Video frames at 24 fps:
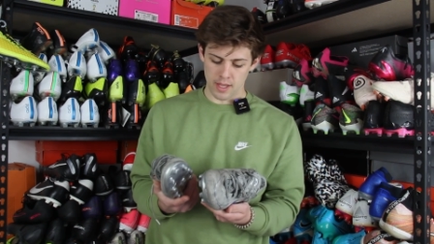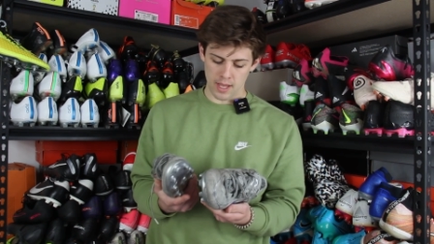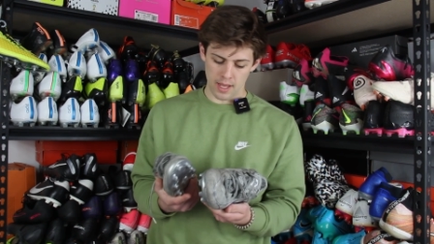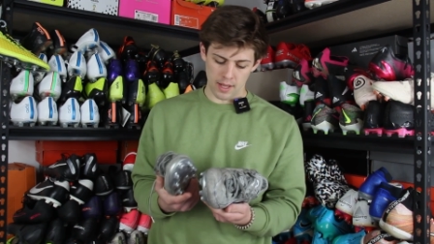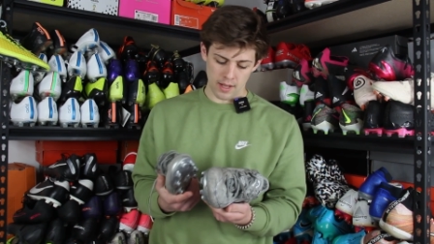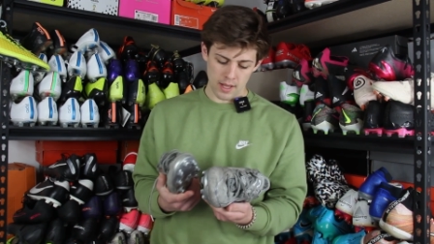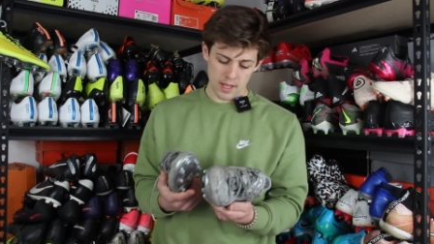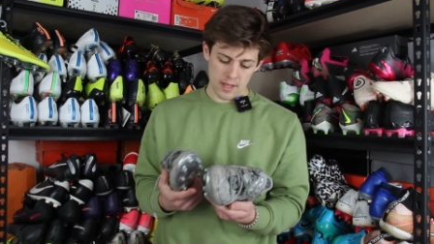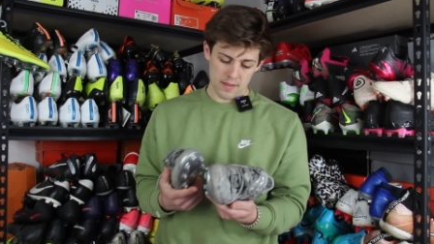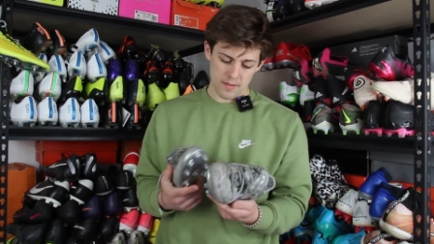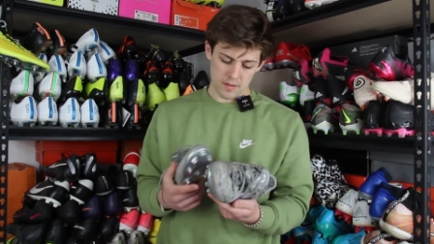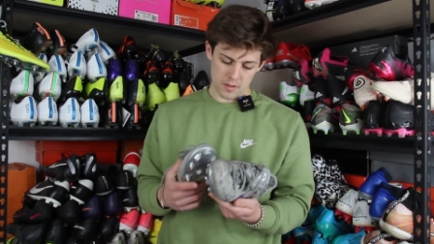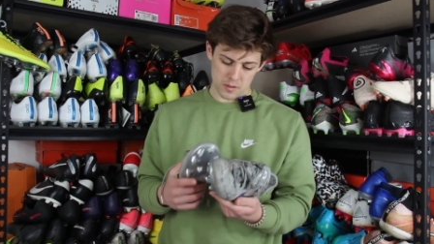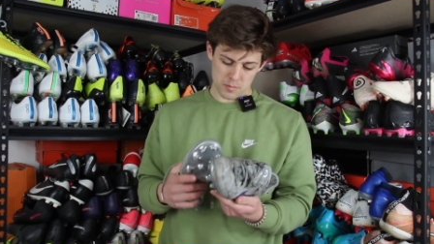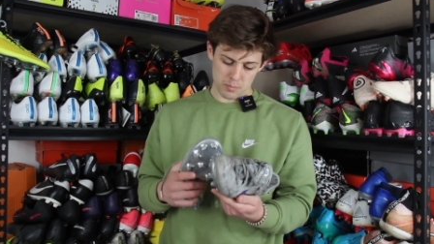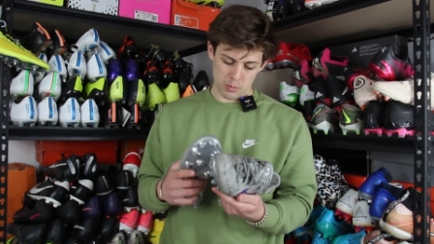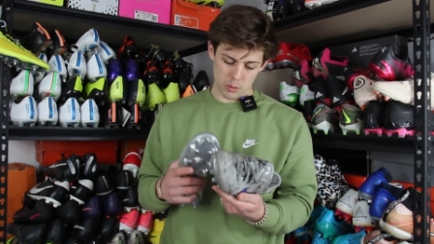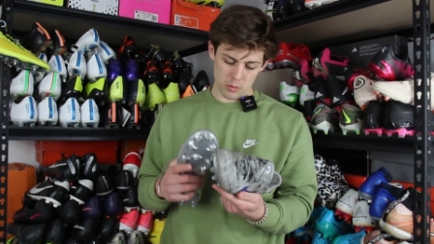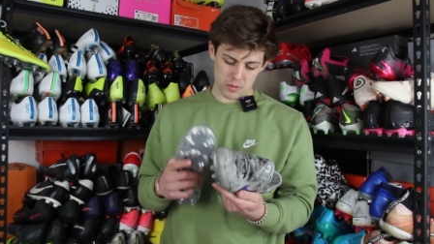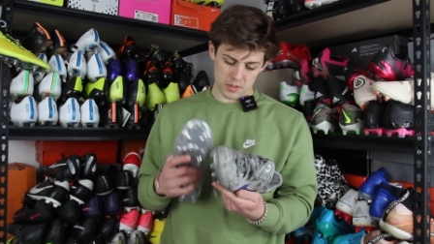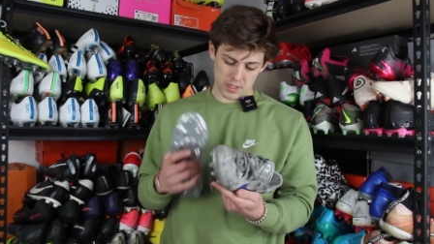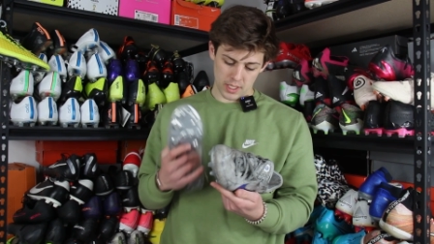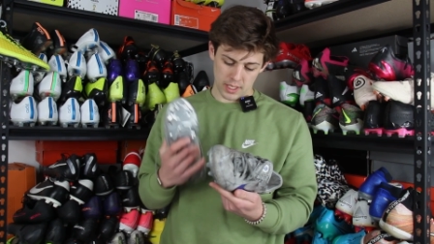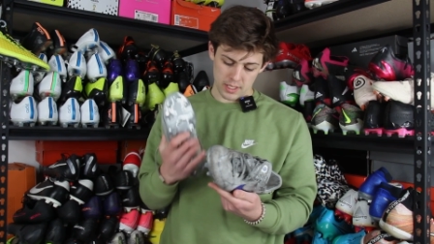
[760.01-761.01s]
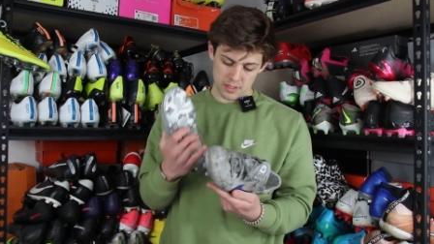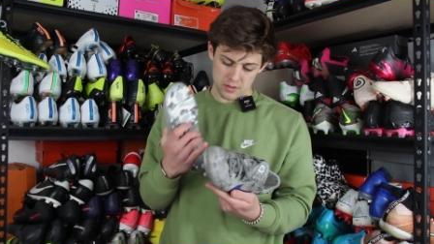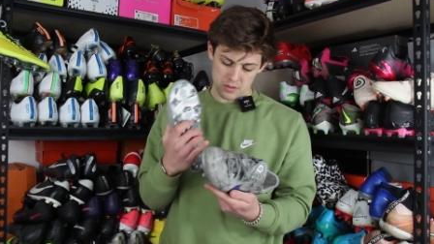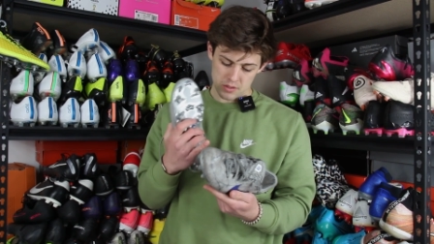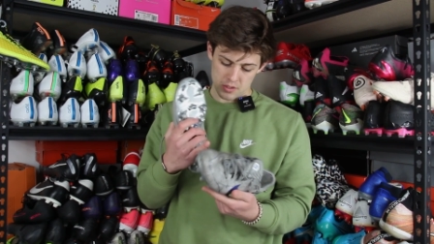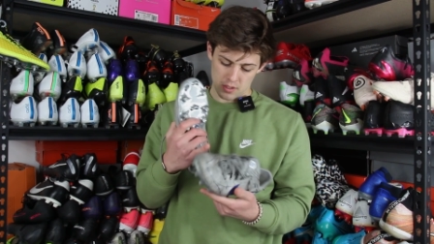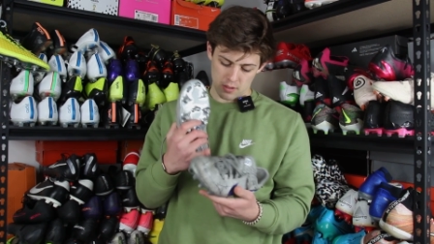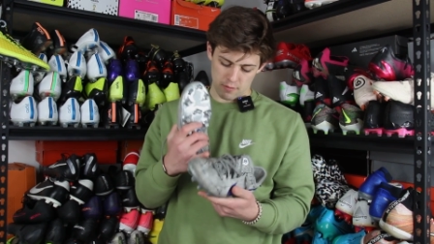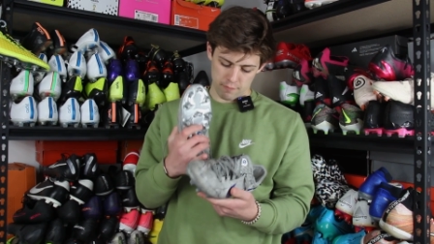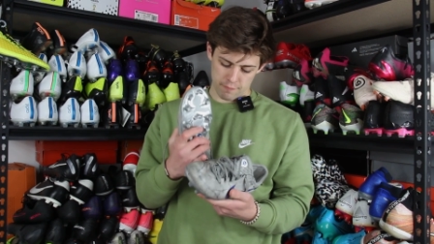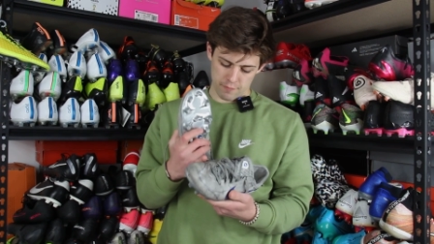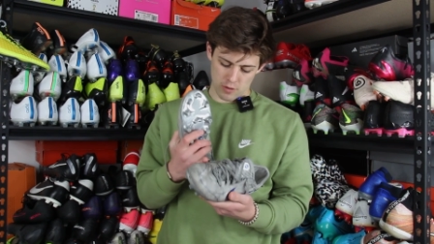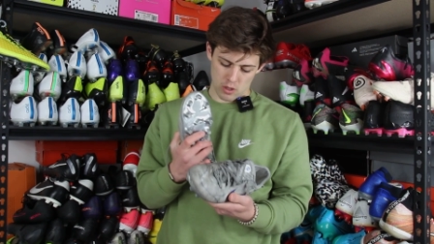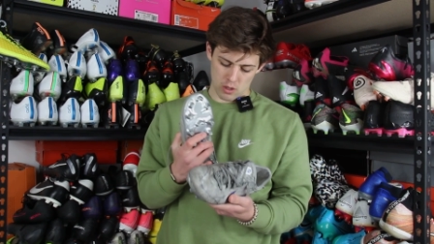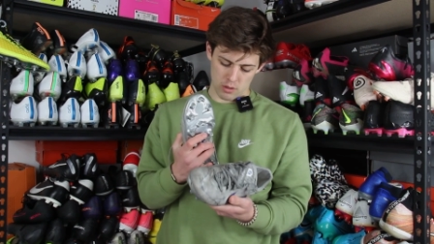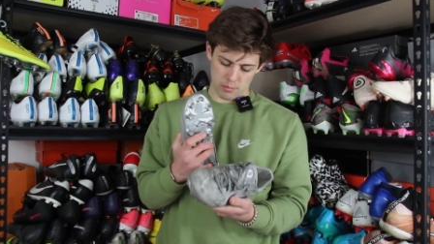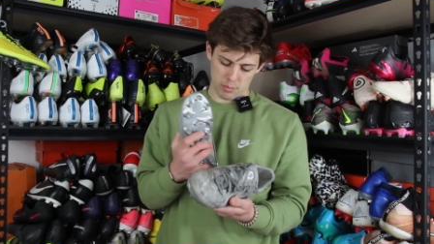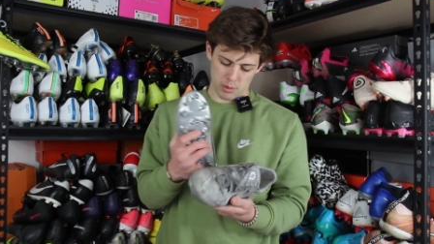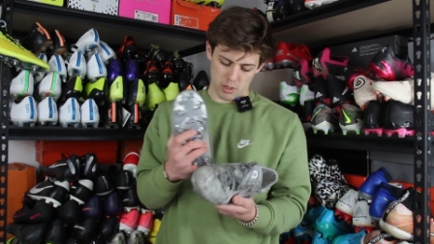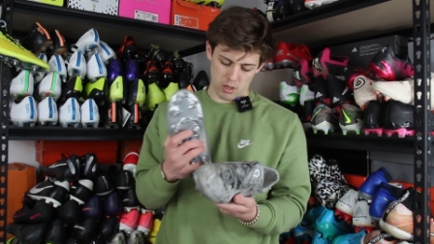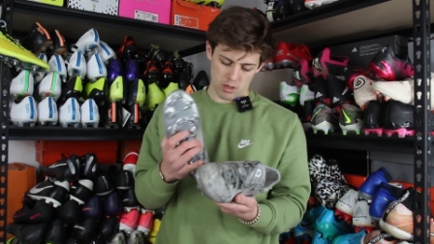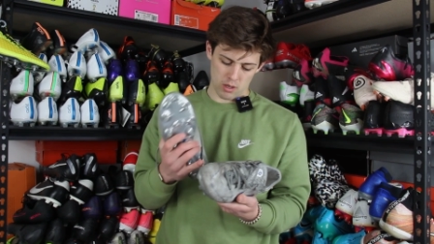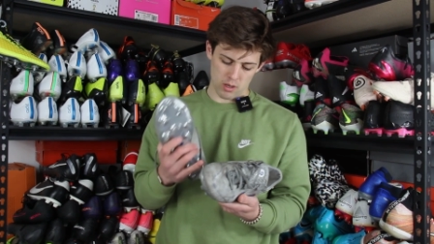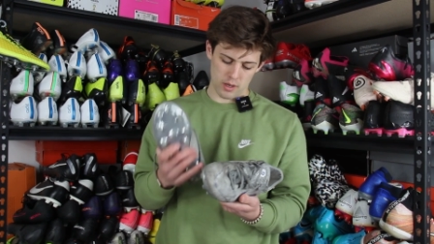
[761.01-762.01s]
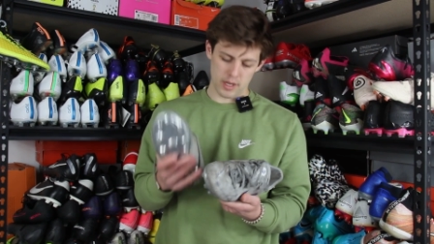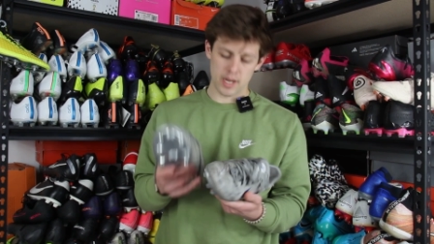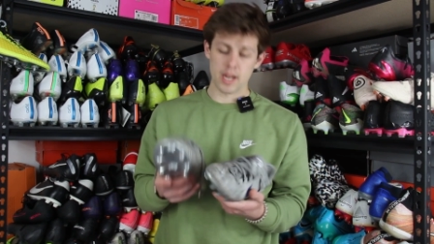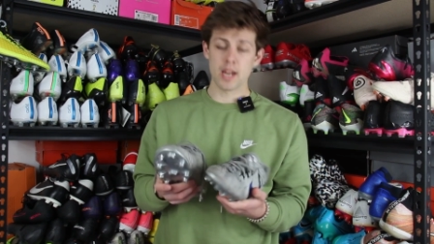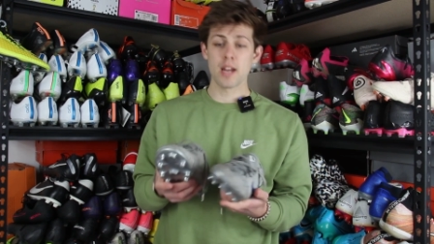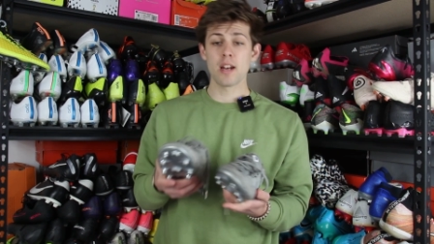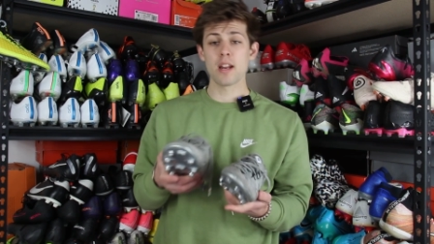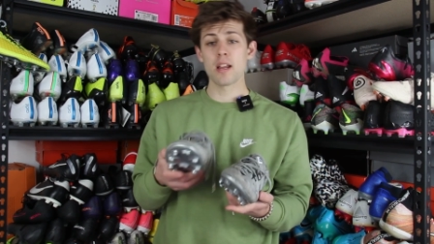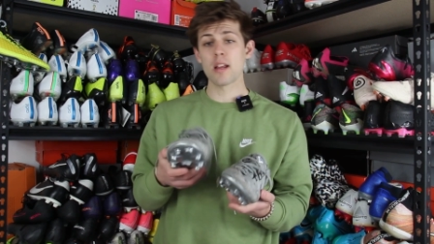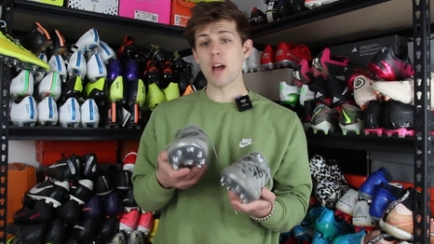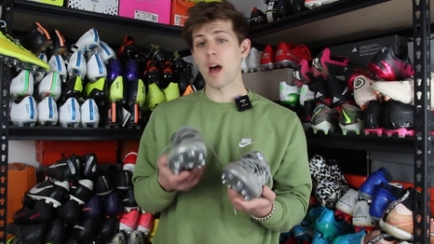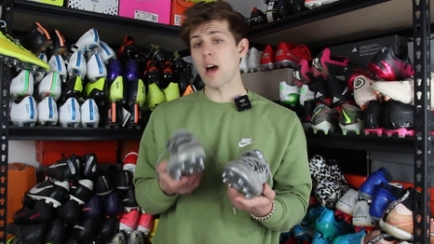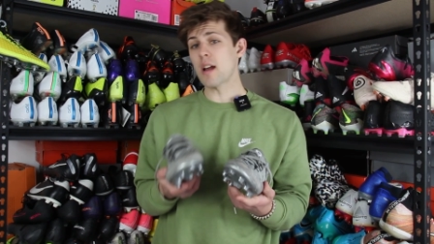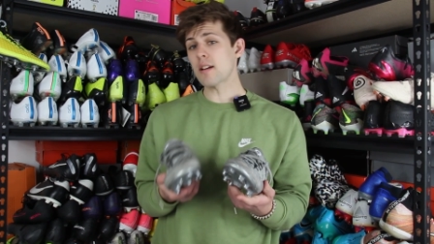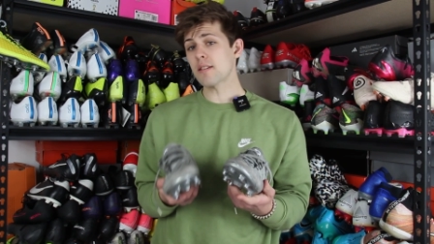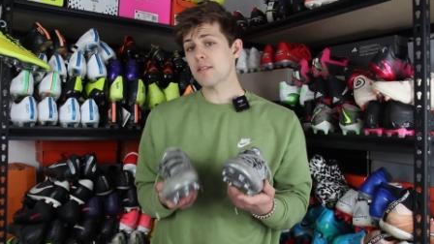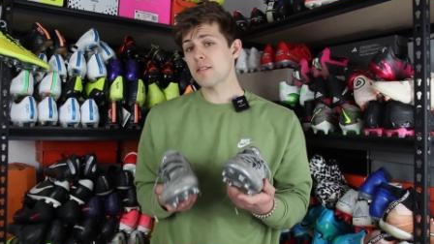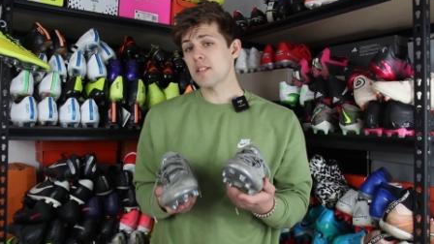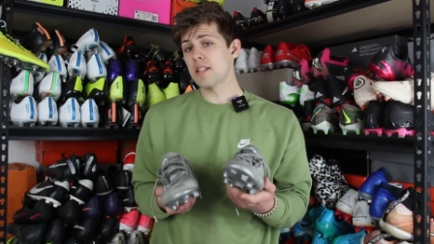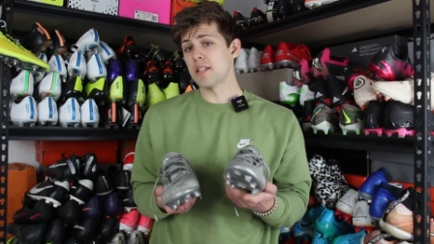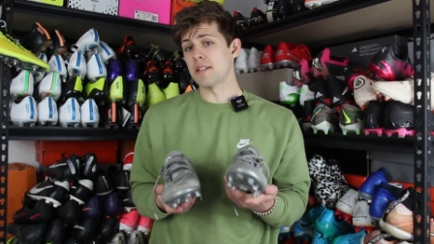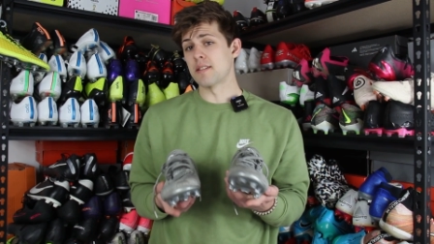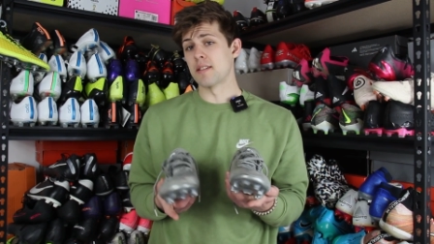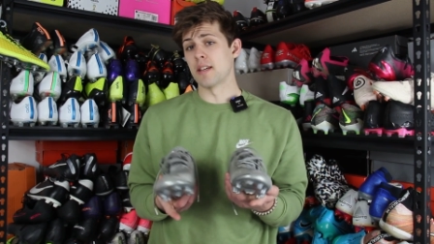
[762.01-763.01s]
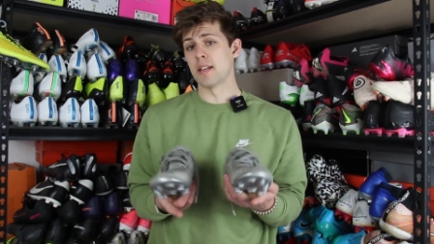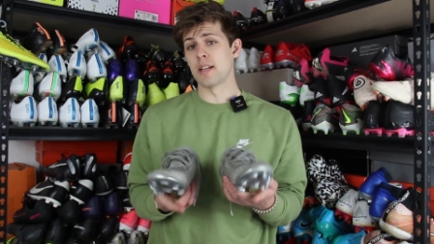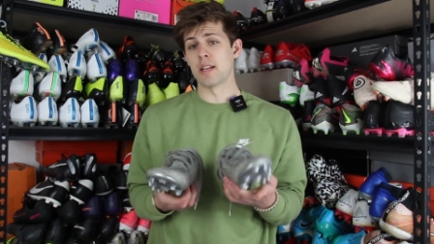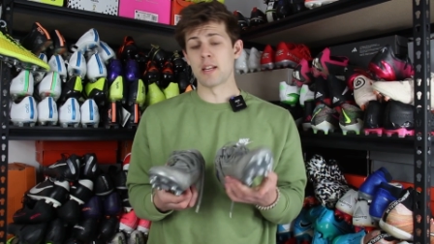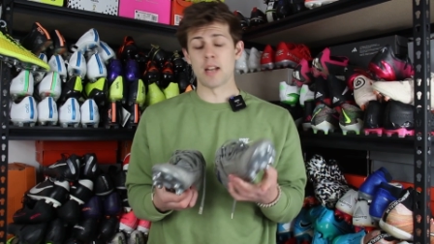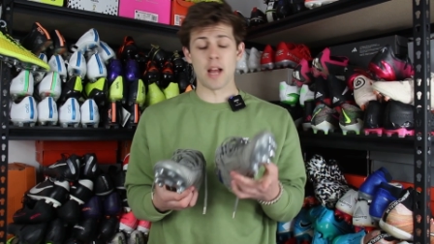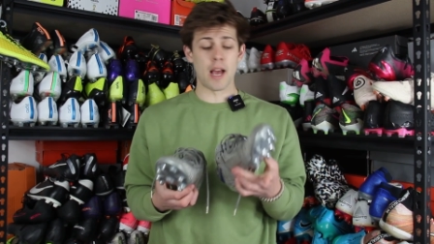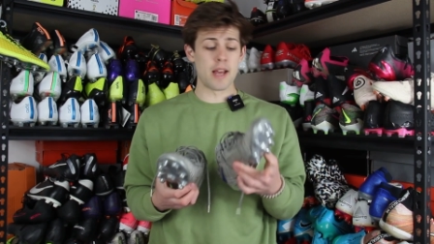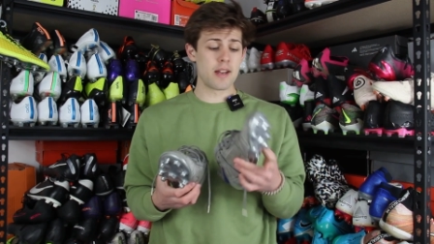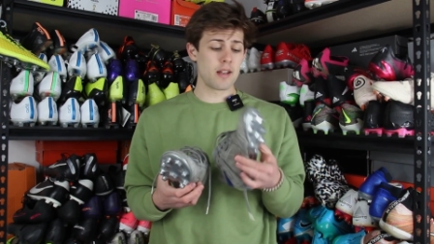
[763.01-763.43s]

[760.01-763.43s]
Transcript: that this boot's kind of just gonna fall apart. And honestly, it didn't.